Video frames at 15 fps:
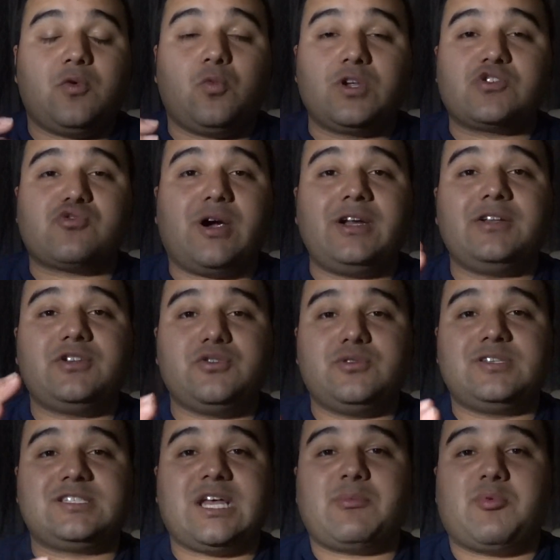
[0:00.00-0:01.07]
when trying to do
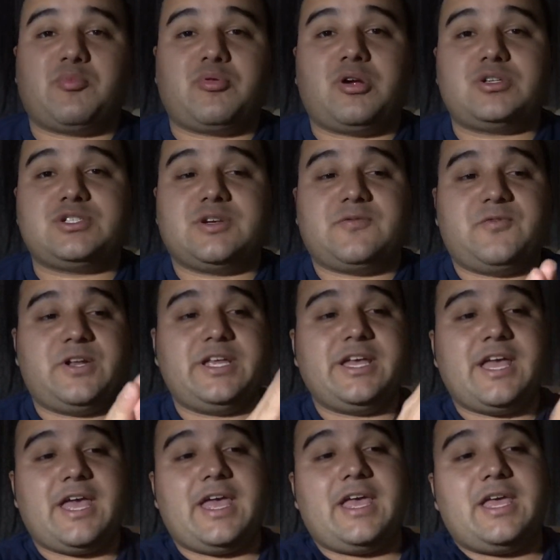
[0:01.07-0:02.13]
this type of project,
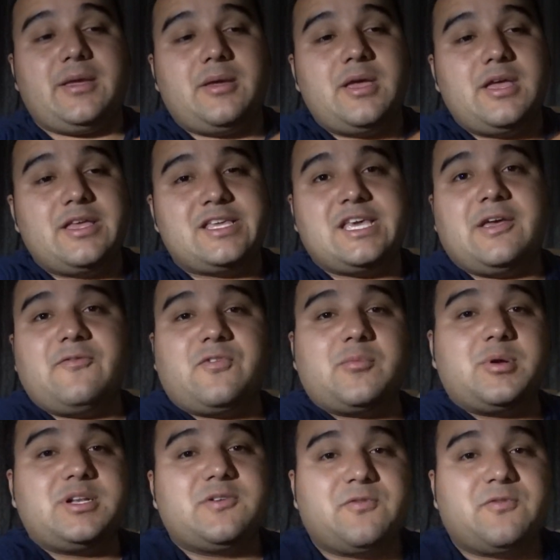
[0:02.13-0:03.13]
fitting a kit from a